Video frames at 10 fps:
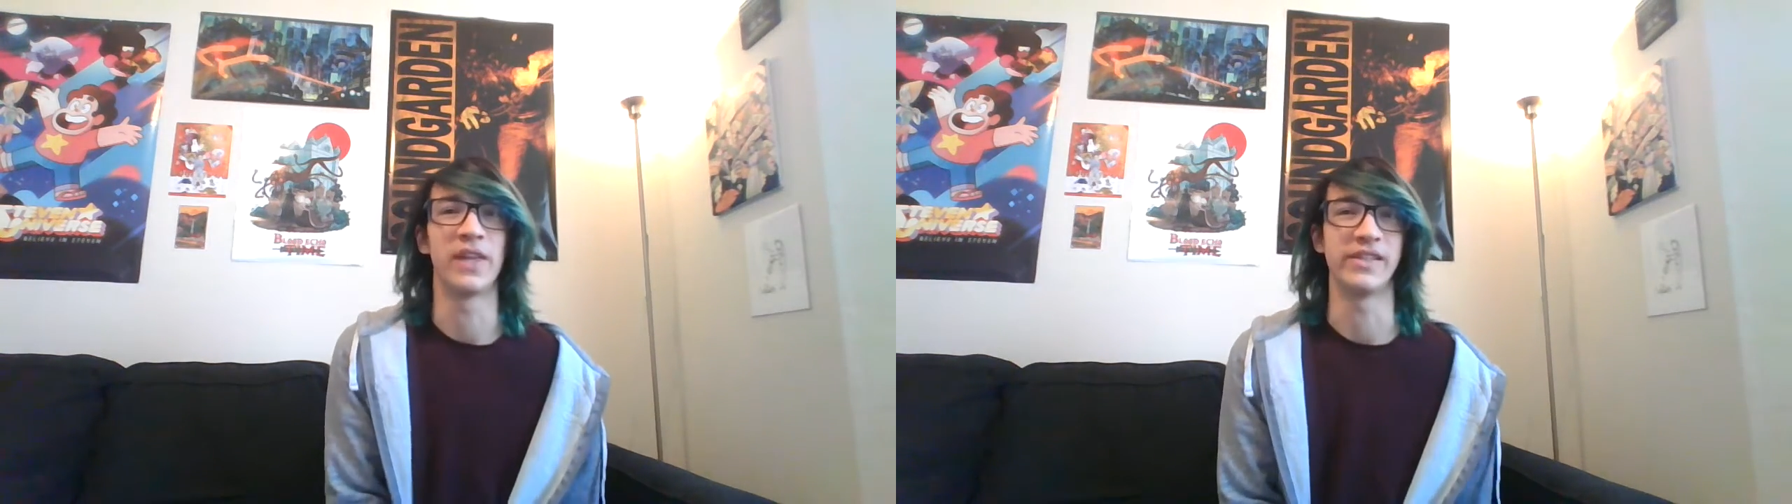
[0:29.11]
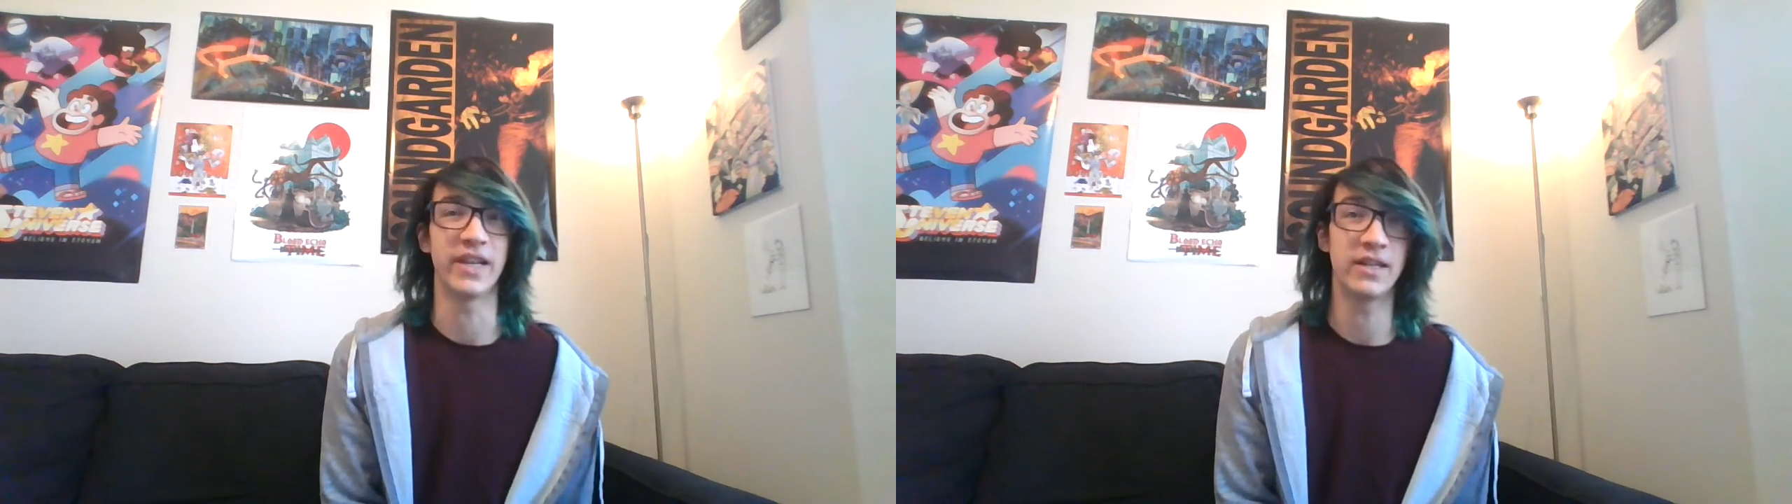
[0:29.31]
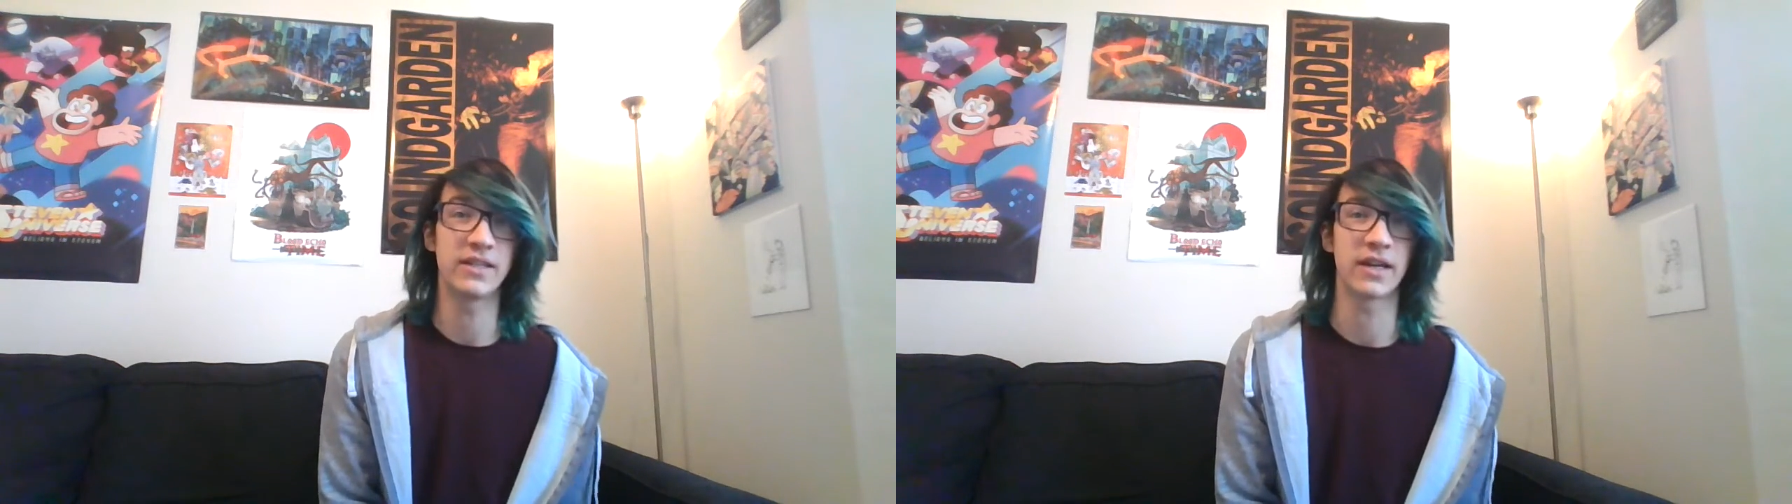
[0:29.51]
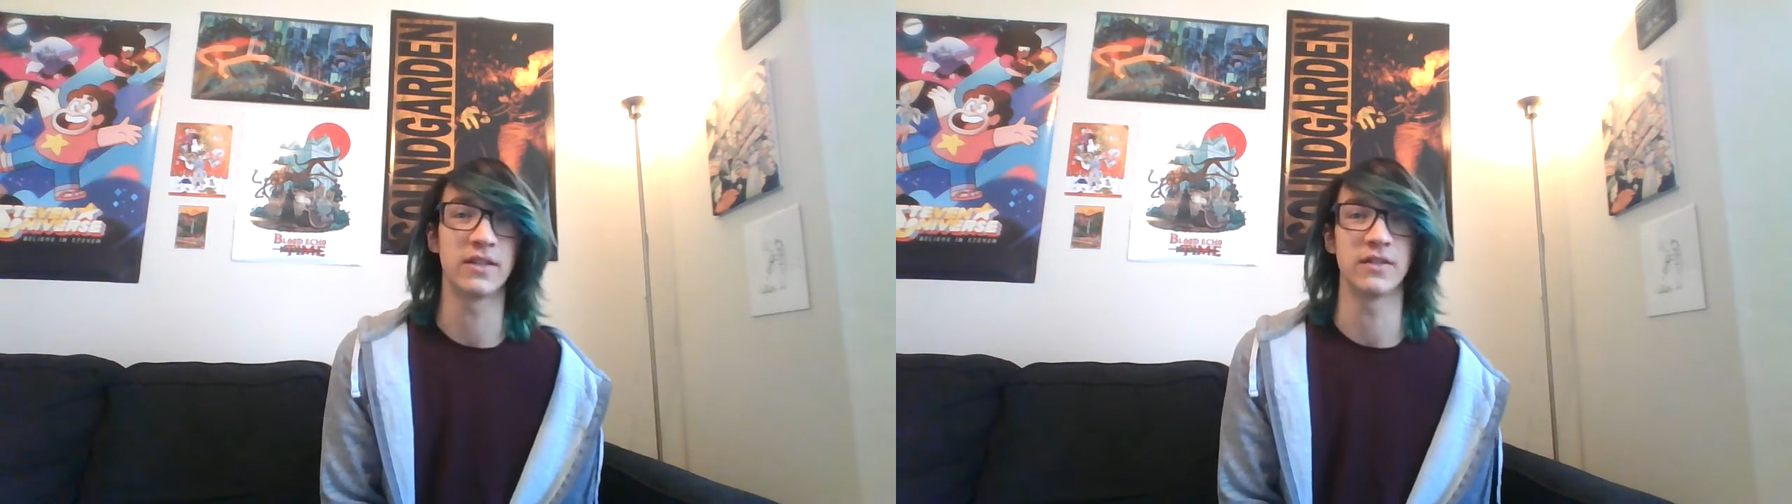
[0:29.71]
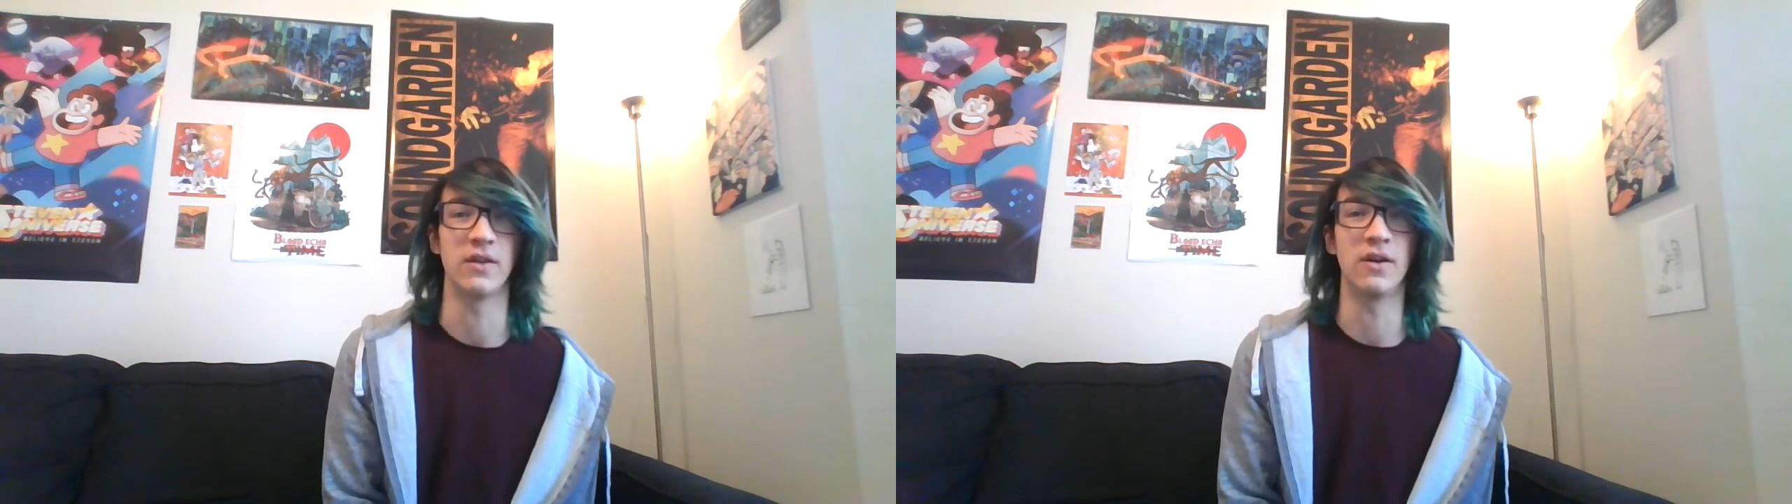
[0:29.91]
It's 80
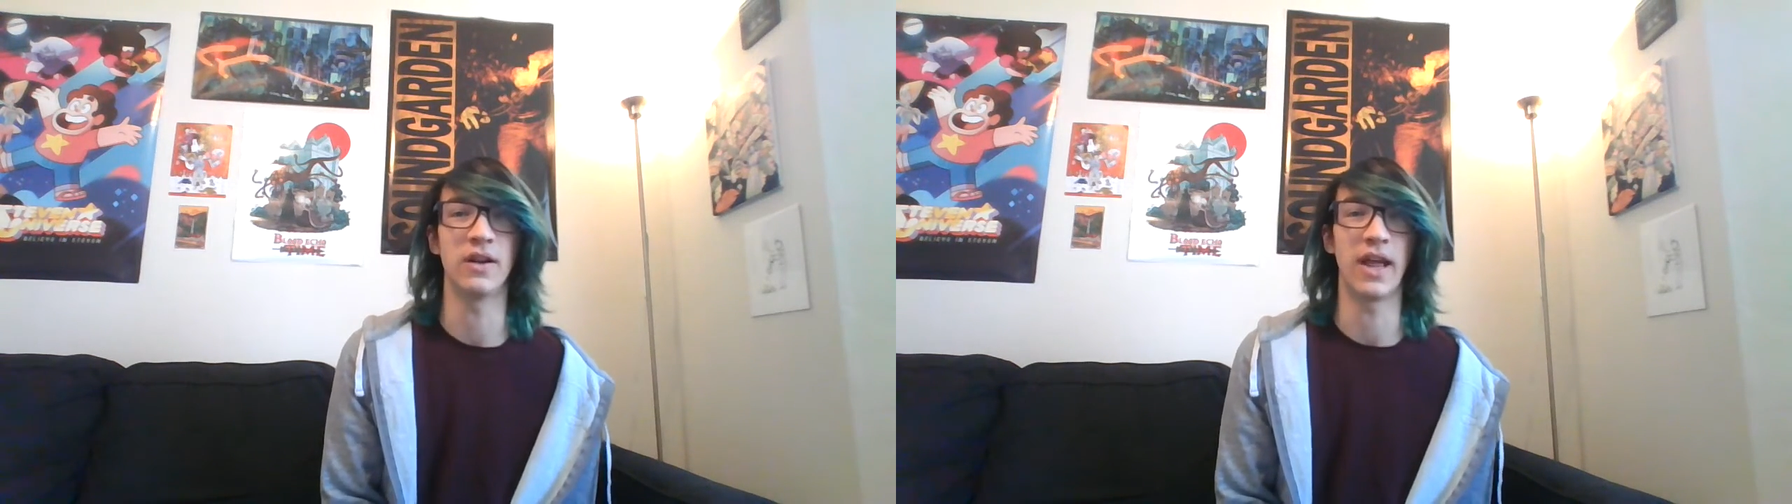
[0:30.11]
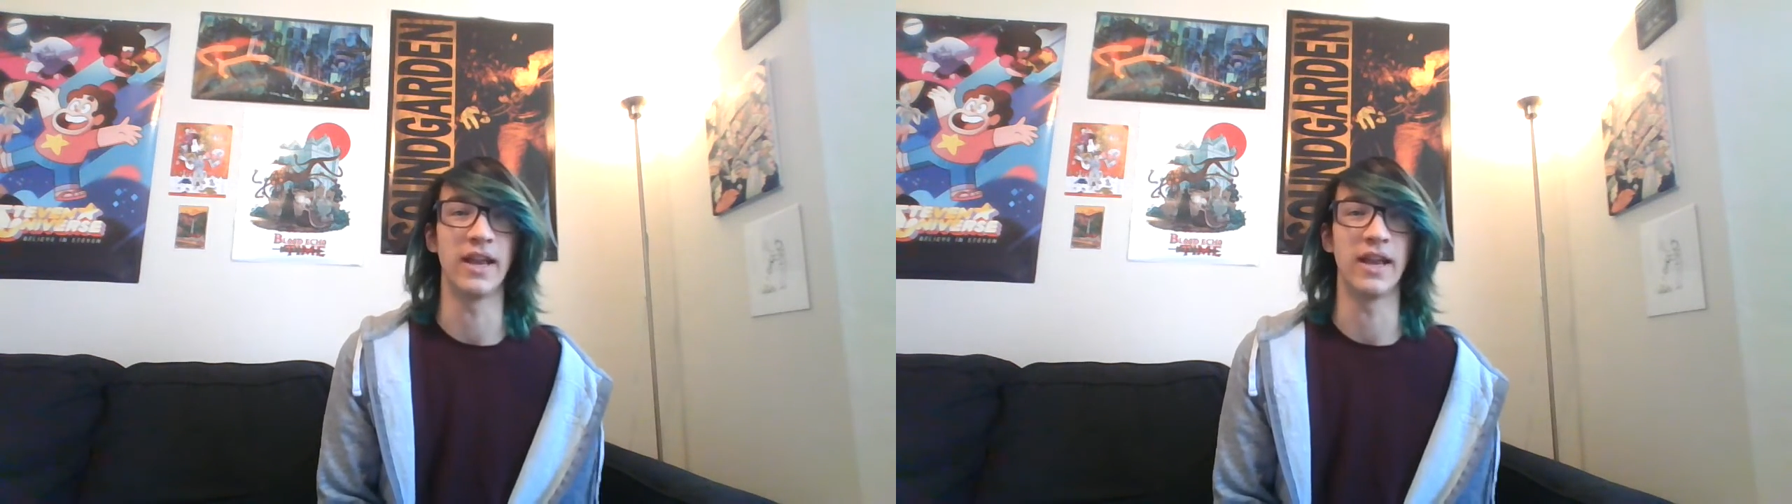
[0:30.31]
seconds long,